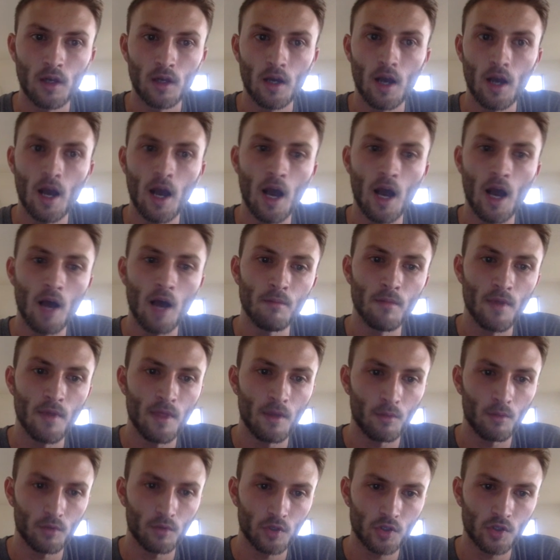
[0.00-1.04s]
And
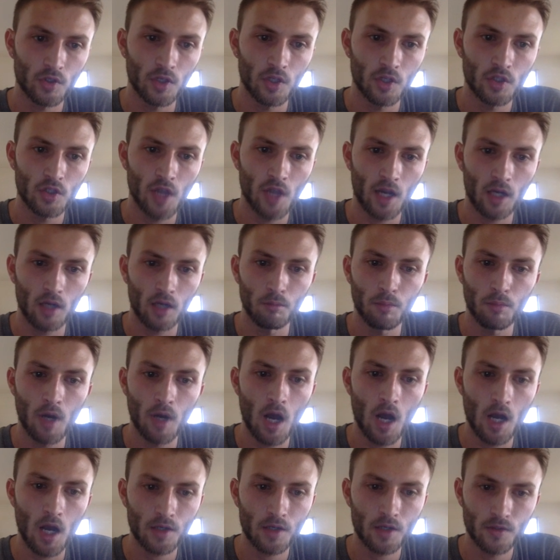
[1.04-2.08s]
then we're just going to check a
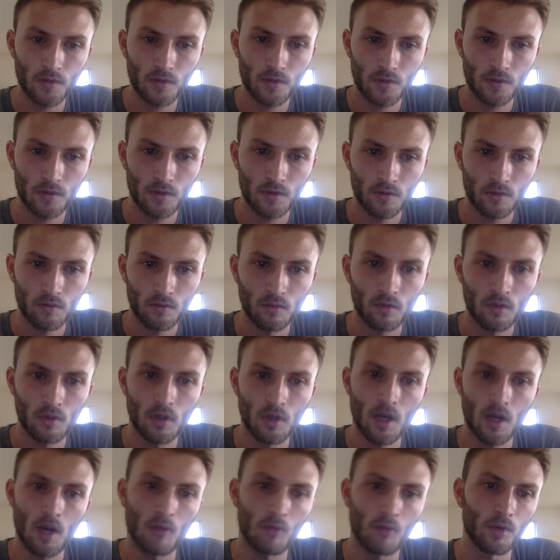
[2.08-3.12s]
box.
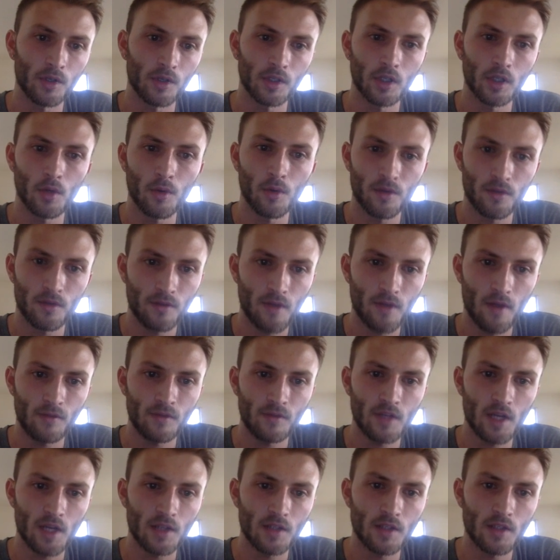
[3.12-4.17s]
We're going to go with
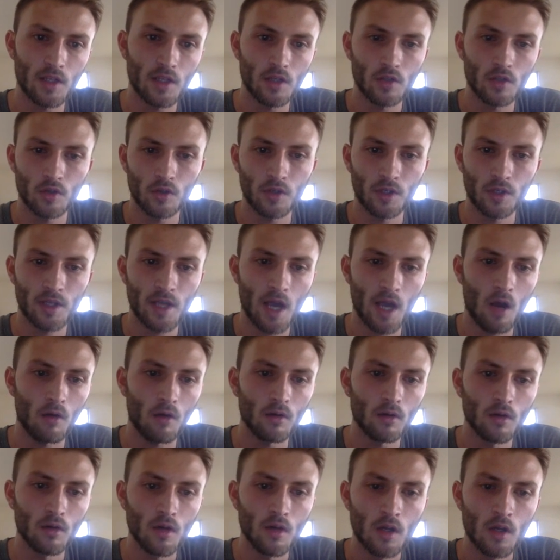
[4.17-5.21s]
FDIC insured account.
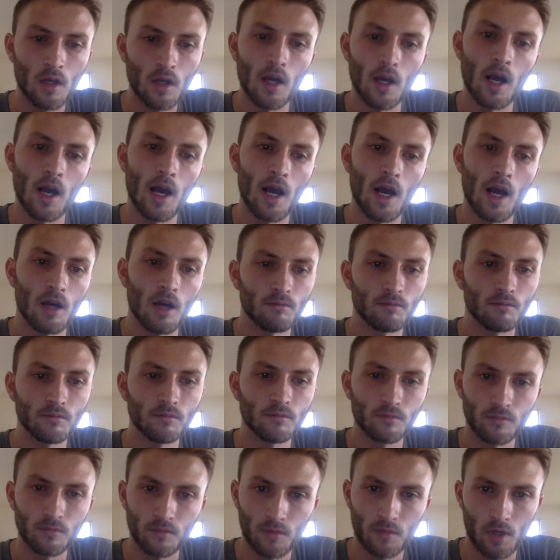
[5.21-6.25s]

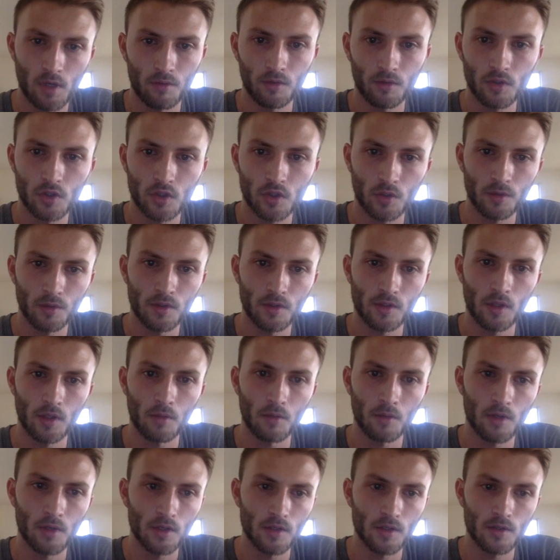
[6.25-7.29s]
Not really sure what this other
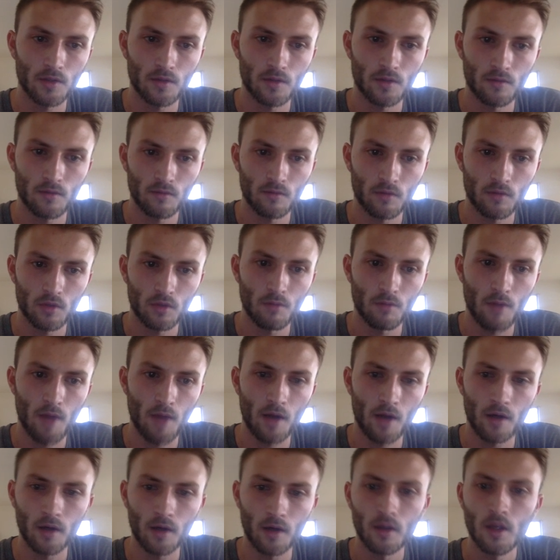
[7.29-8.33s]
one is. Shouldn't
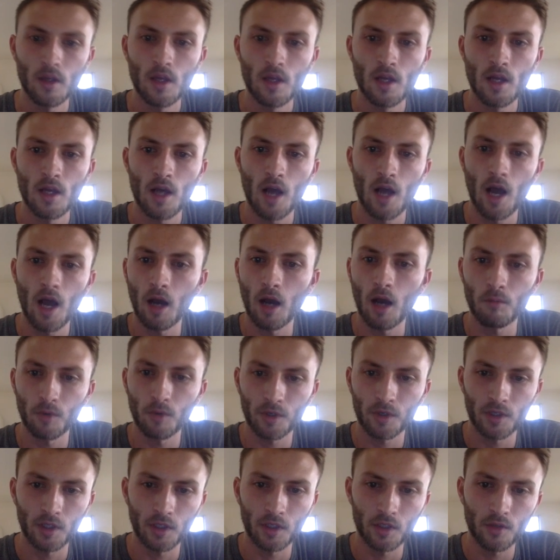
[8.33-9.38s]
matter. We're
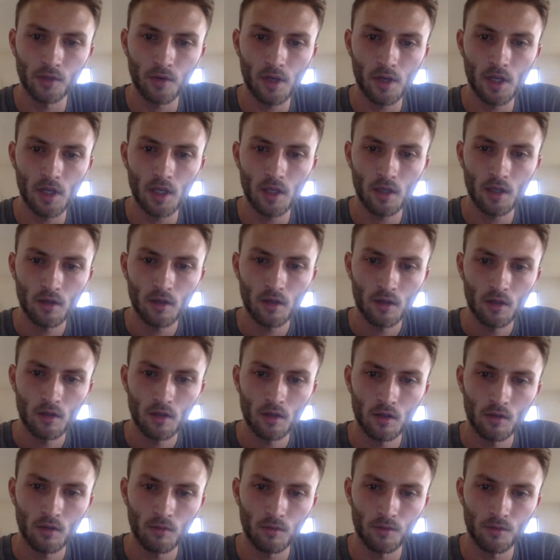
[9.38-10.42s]
going to agree
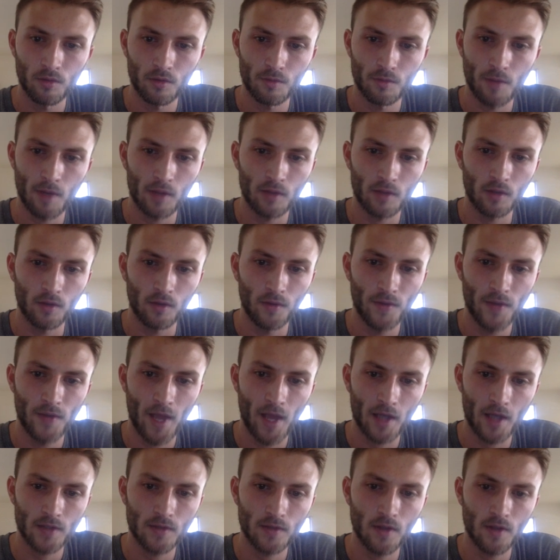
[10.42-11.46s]
with respect to all the
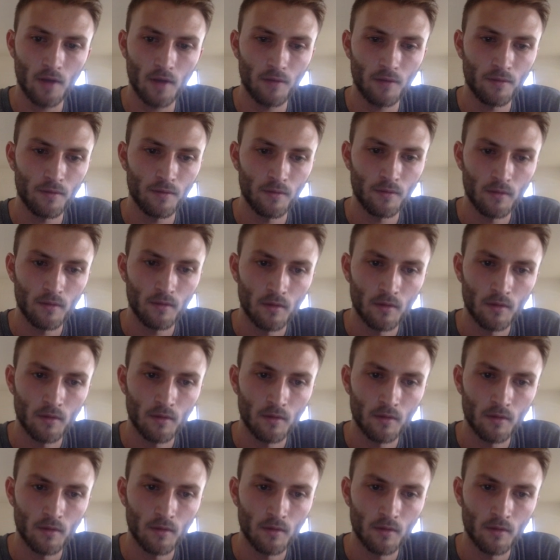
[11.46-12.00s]
tax stuff.